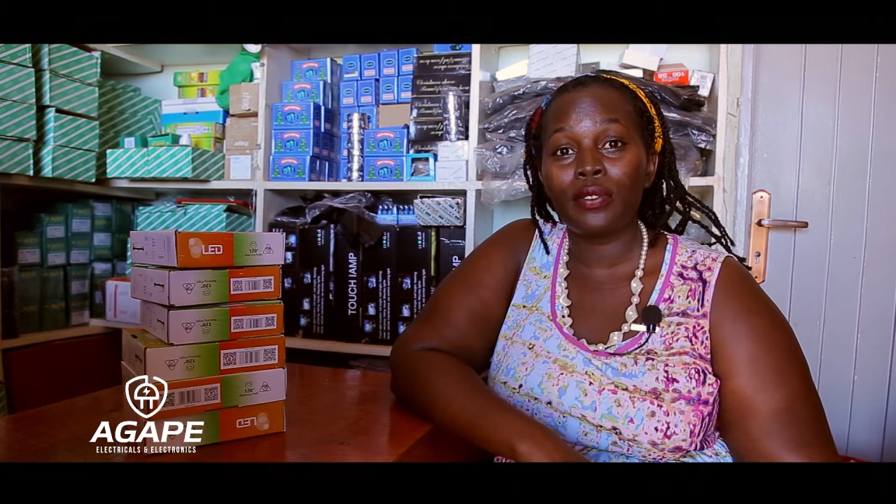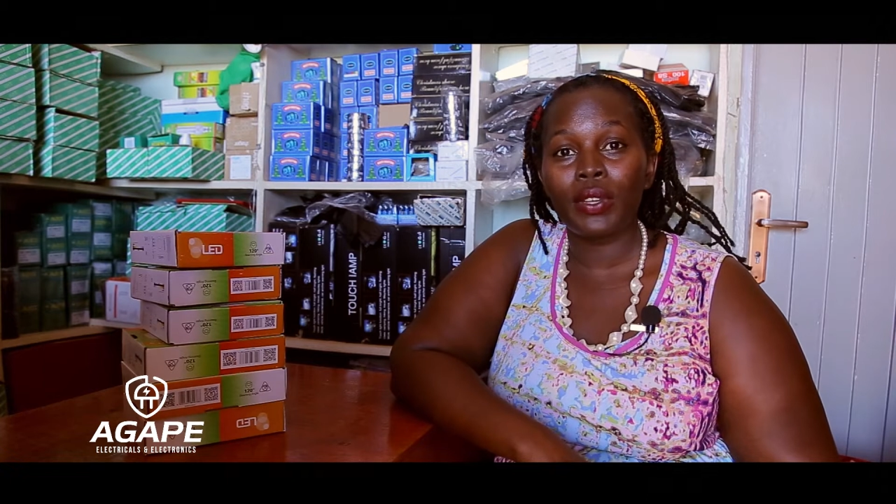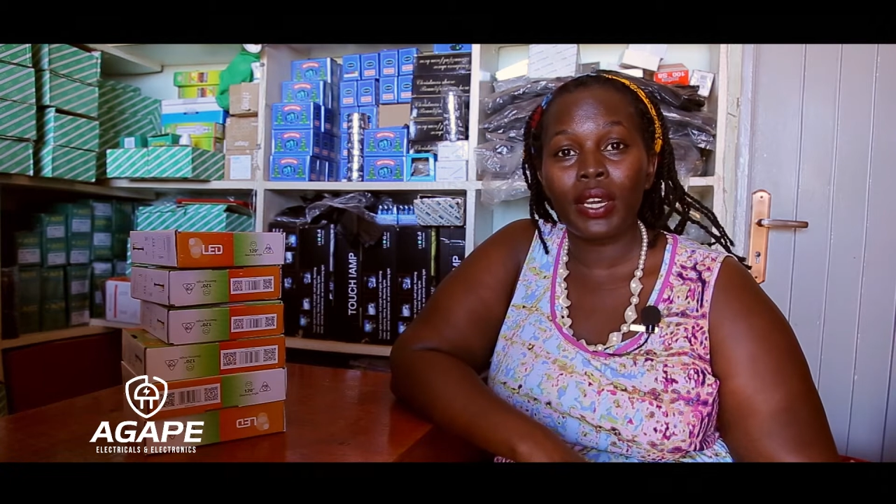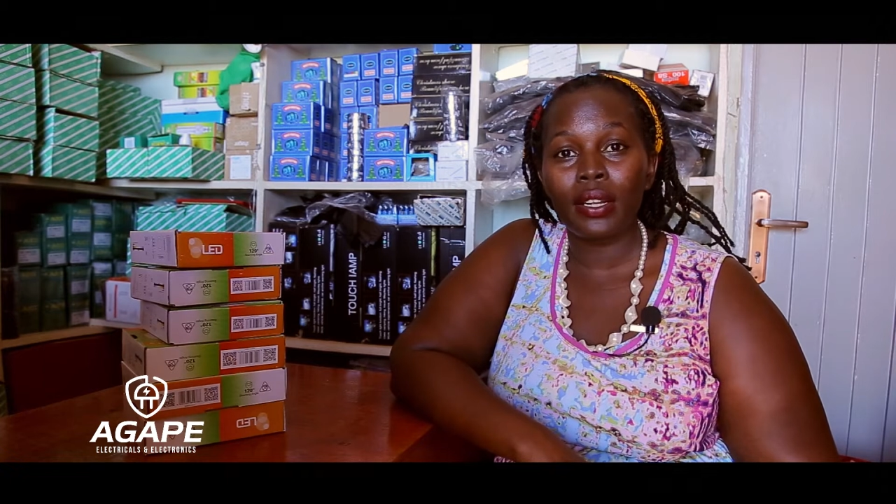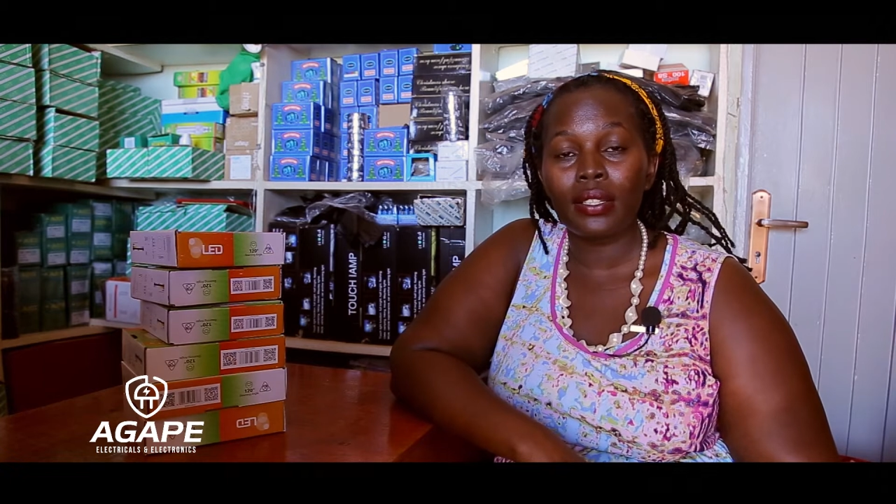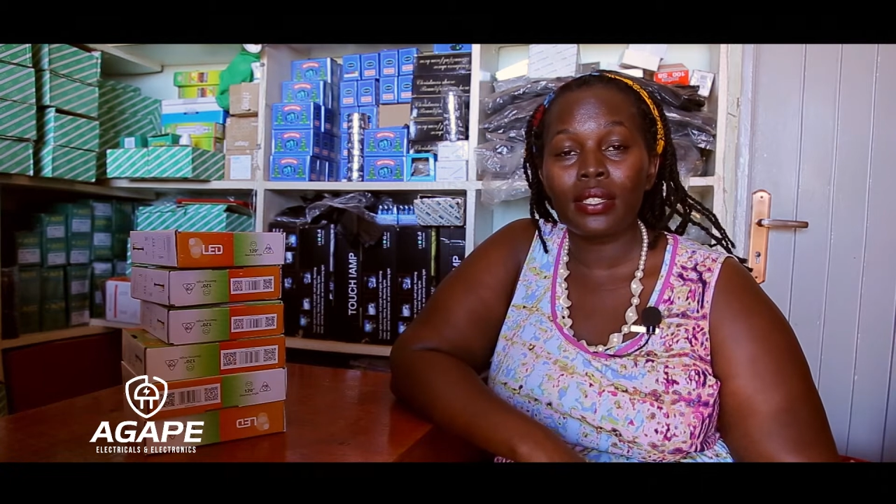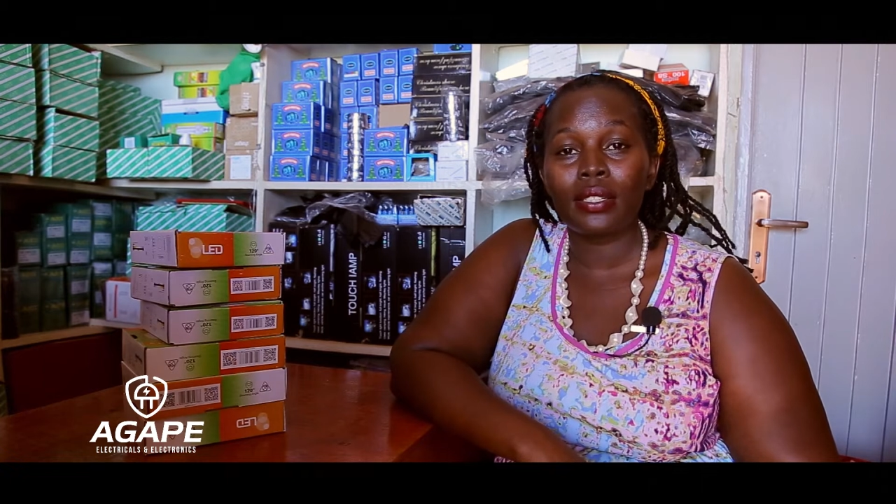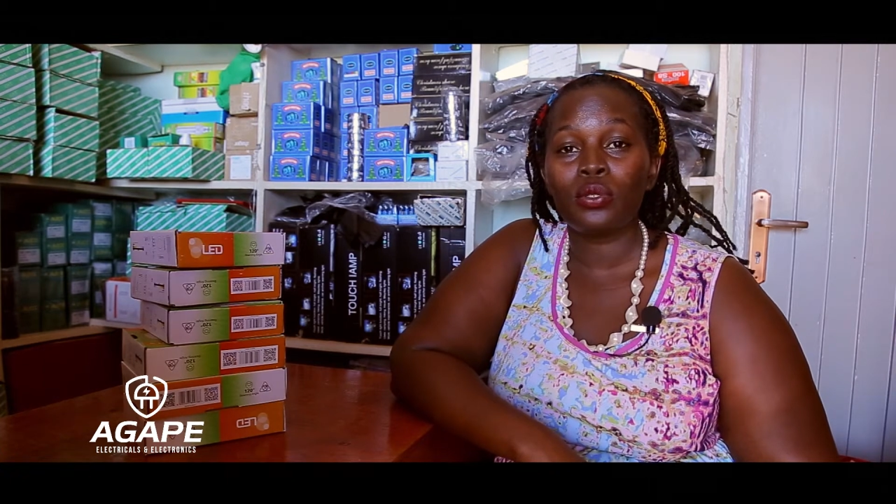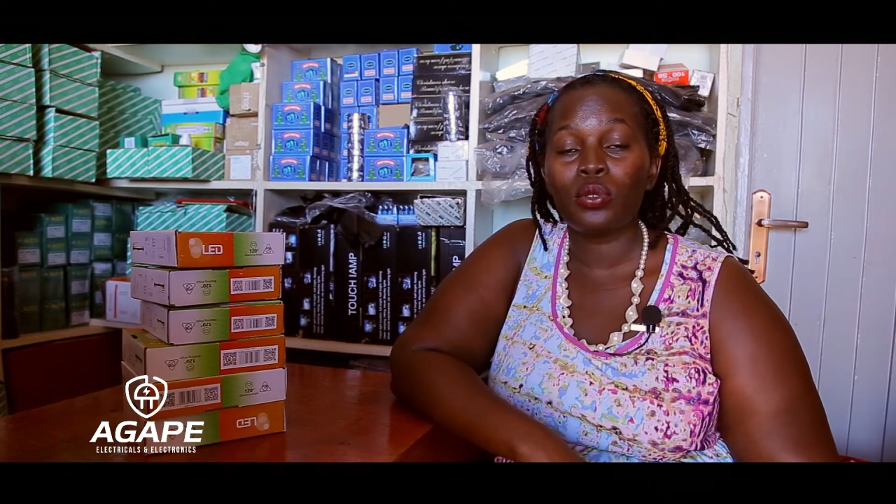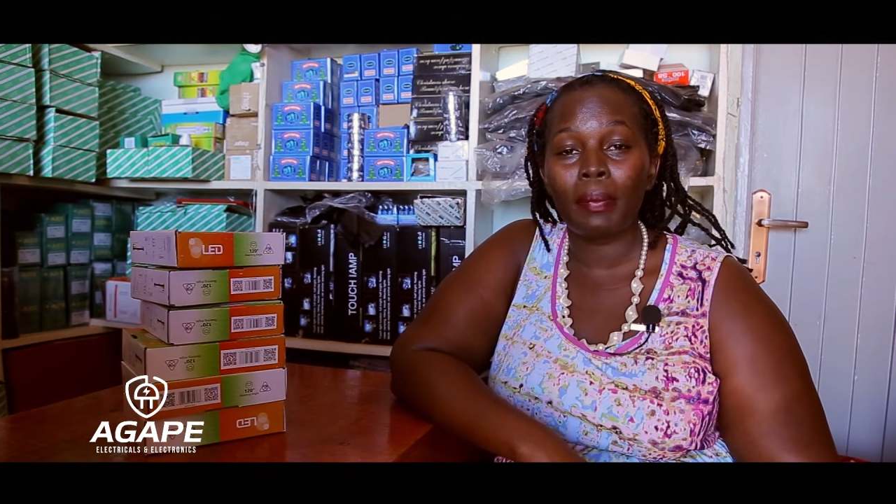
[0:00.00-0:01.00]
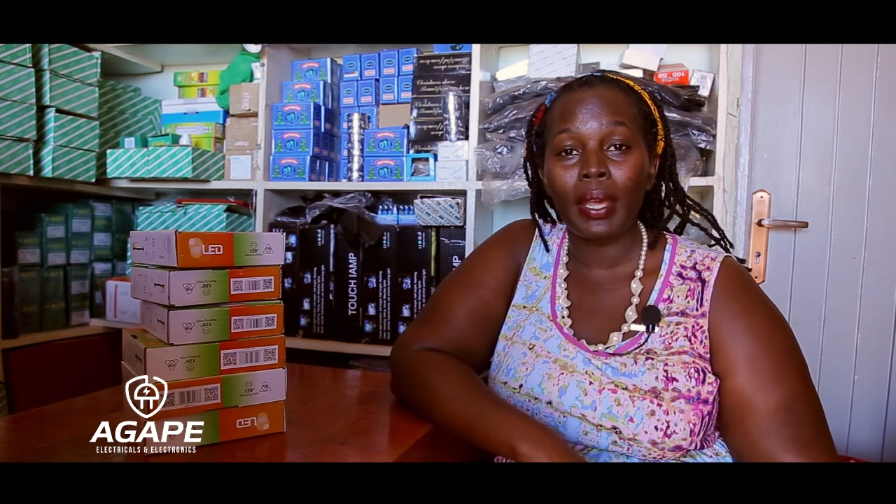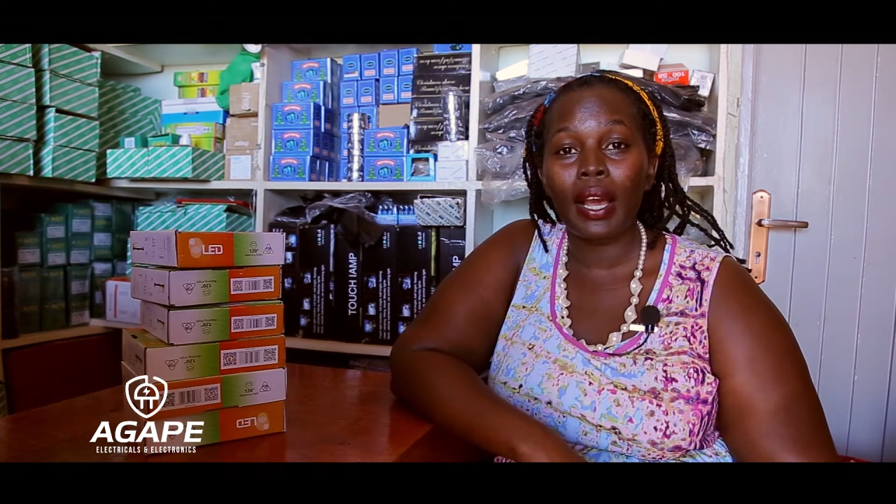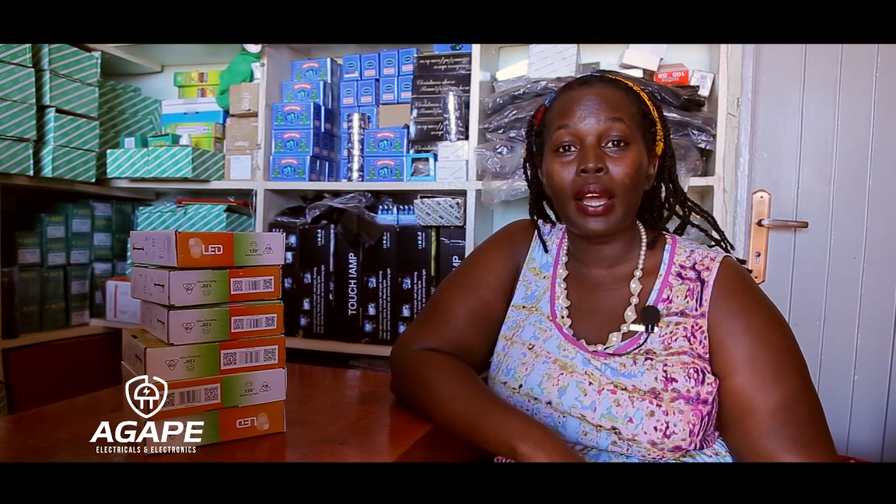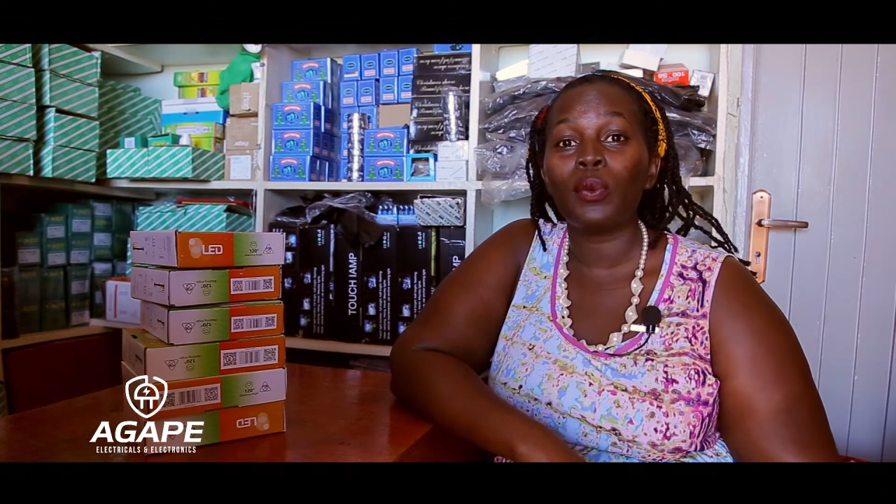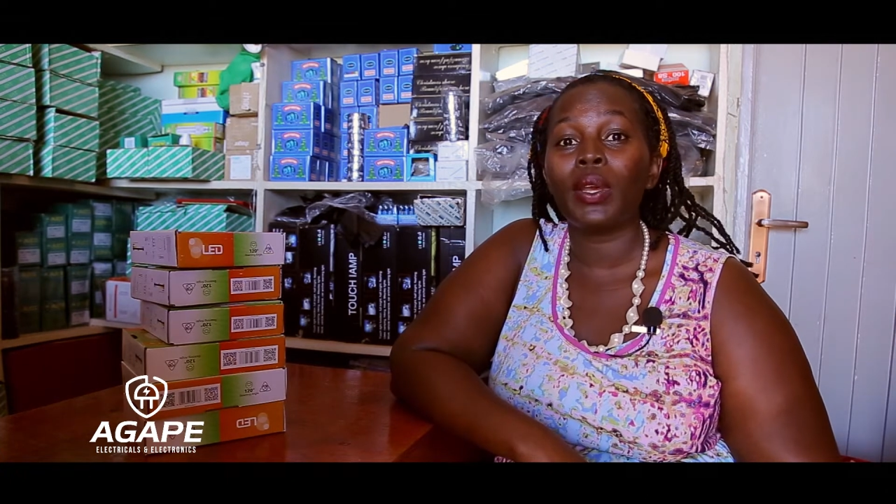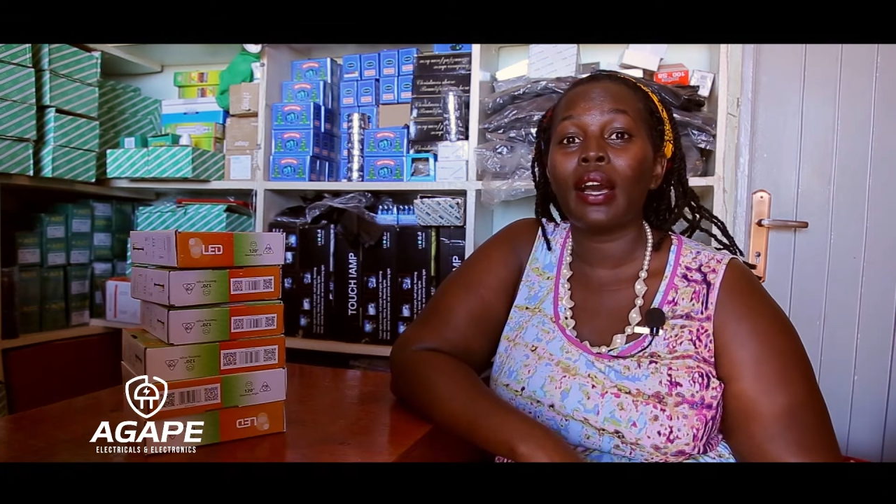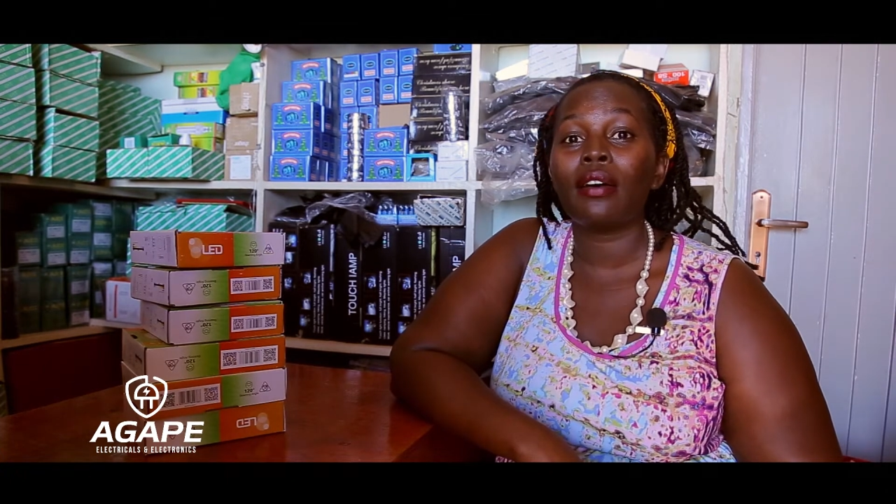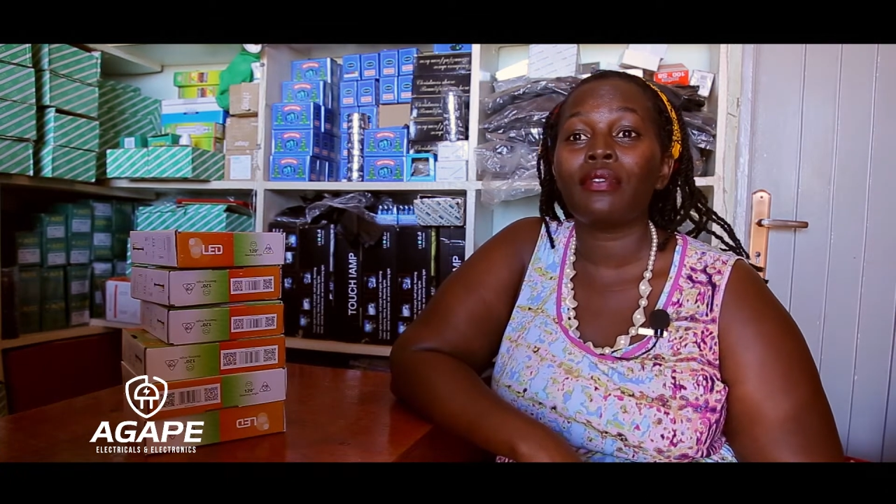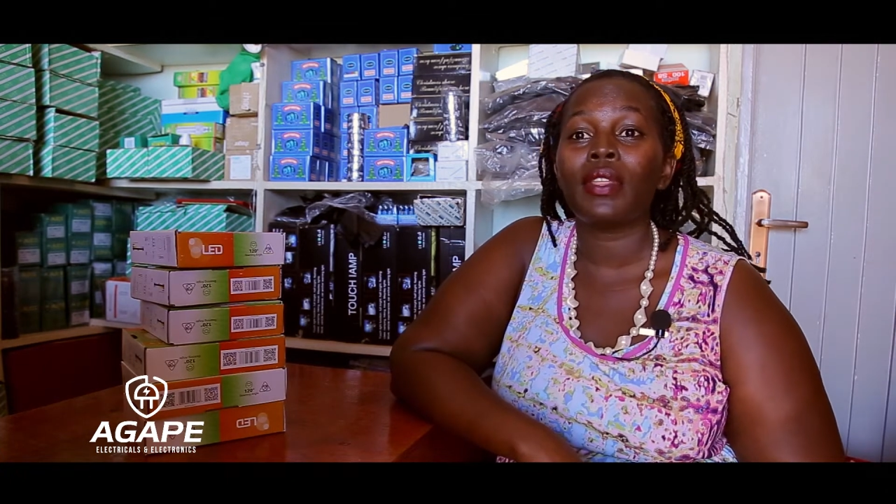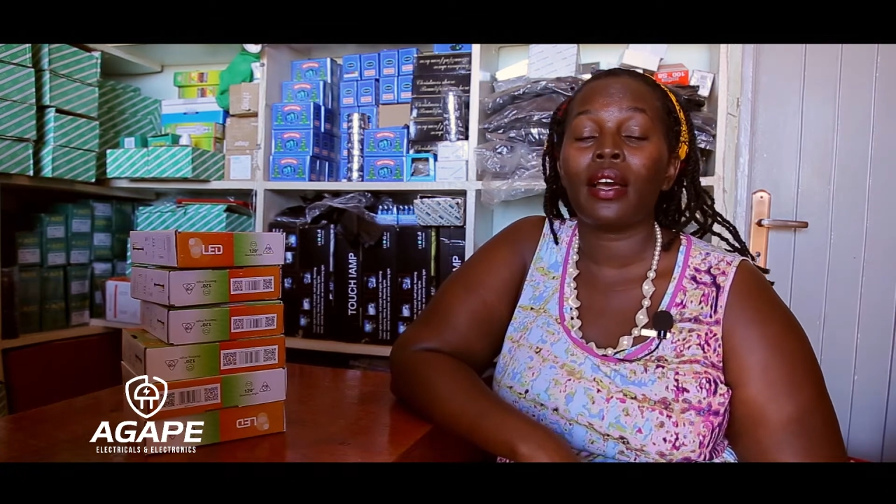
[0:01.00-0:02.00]
difficult to make, and we
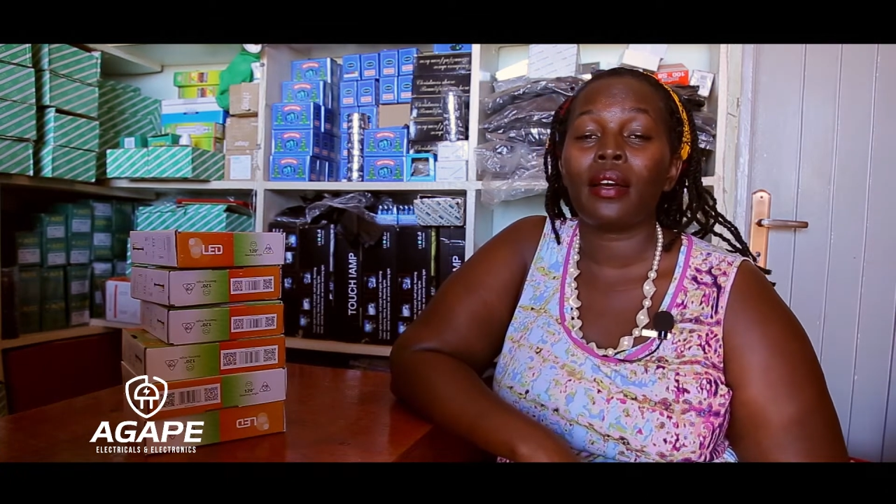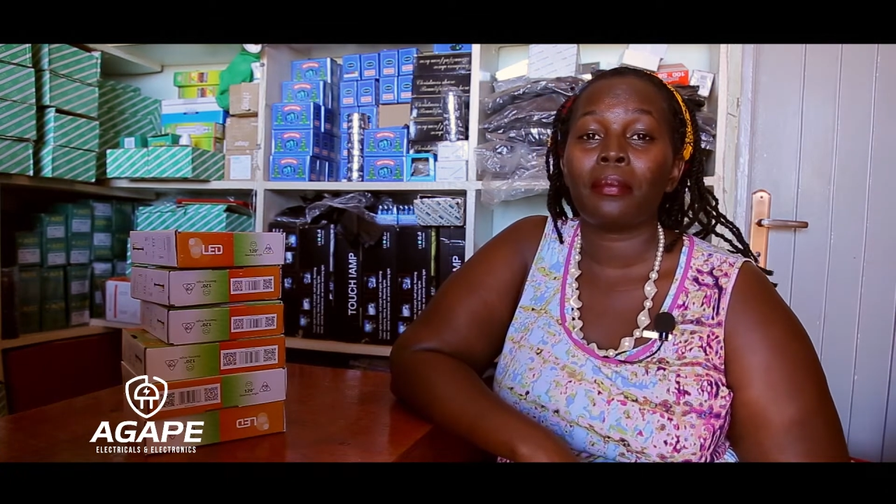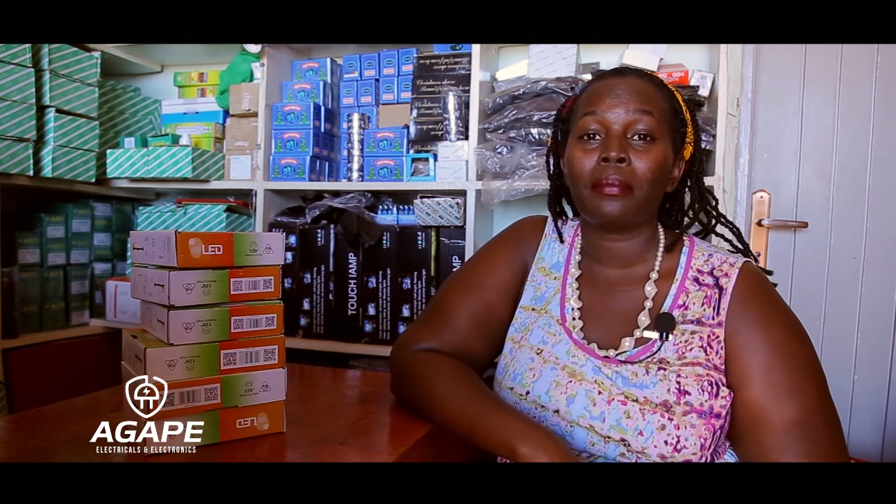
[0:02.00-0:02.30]
have the